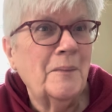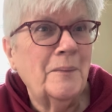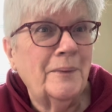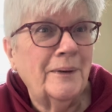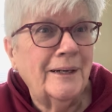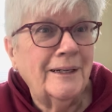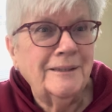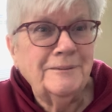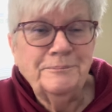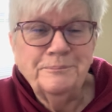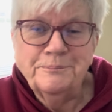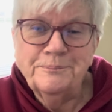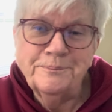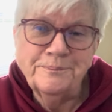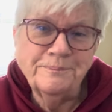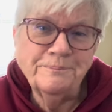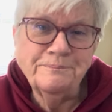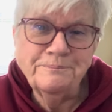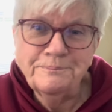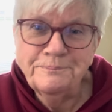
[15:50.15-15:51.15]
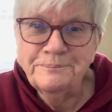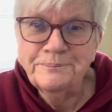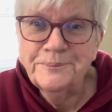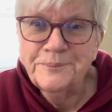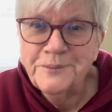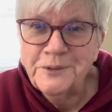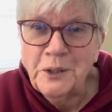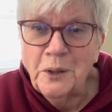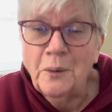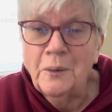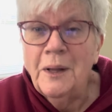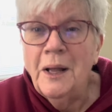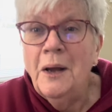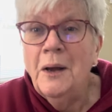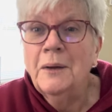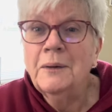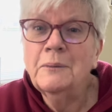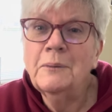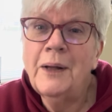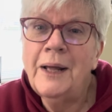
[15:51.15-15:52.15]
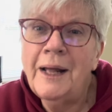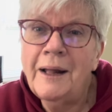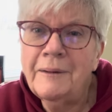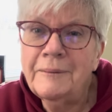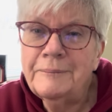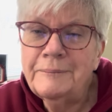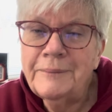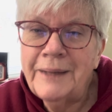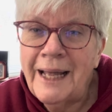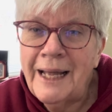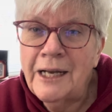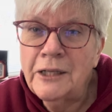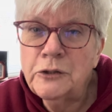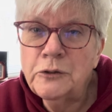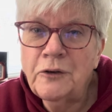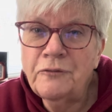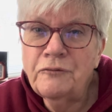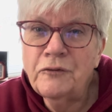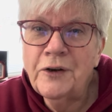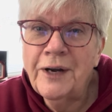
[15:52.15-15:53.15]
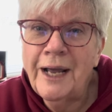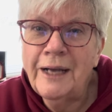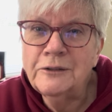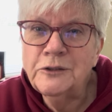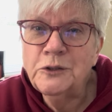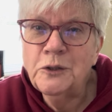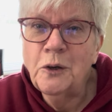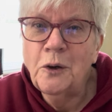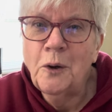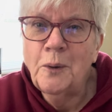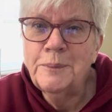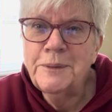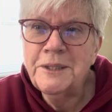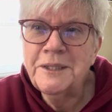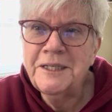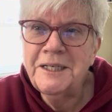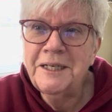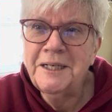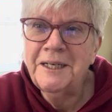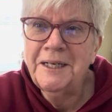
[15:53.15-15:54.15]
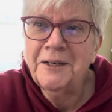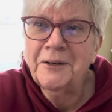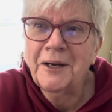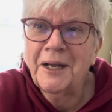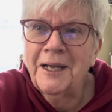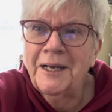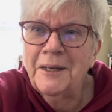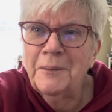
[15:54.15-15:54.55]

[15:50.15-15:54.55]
But, so, well, that'll do it for now. So I hope to see you here again